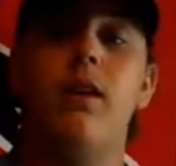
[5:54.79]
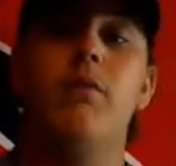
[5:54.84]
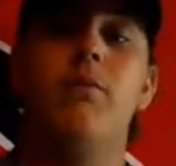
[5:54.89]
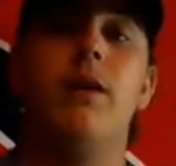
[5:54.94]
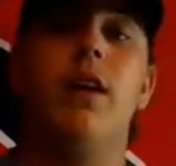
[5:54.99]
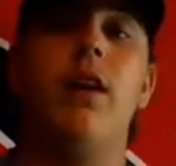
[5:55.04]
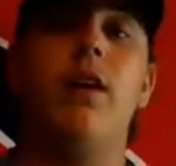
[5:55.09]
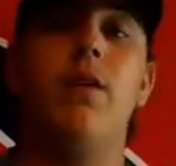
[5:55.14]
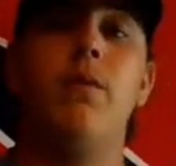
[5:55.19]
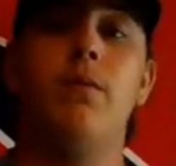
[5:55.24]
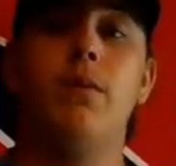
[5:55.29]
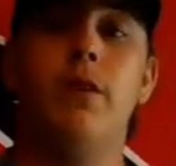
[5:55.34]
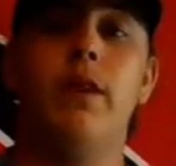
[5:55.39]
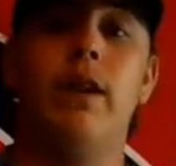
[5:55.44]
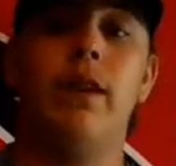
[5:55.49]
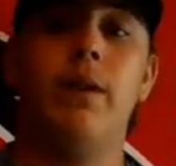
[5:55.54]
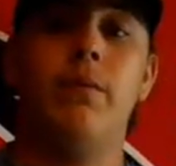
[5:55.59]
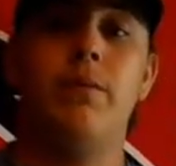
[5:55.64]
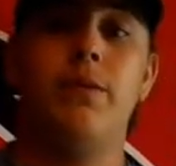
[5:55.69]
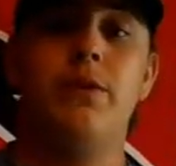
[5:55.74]
Yeah, hopefully it
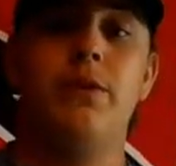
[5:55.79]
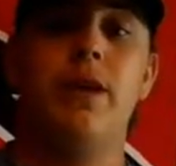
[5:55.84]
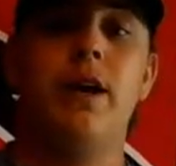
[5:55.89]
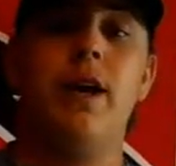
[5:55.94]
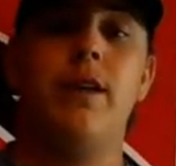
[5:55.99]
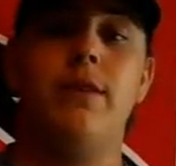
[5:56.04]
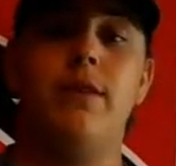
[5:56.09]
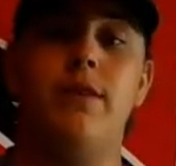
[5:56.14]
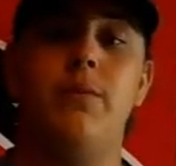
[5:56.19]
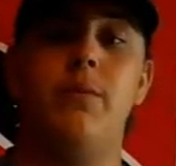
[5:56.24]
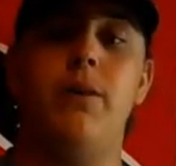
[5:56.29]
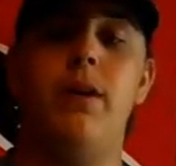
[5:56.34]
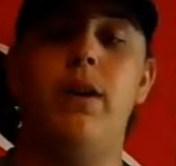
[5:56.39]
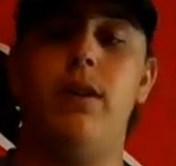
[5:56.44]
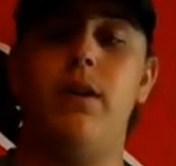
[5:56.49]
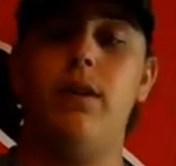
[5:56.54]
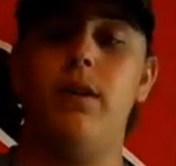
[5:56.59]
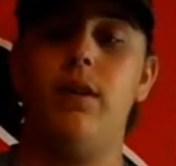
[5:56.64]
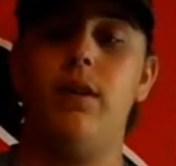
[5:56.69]
helps you guys as well.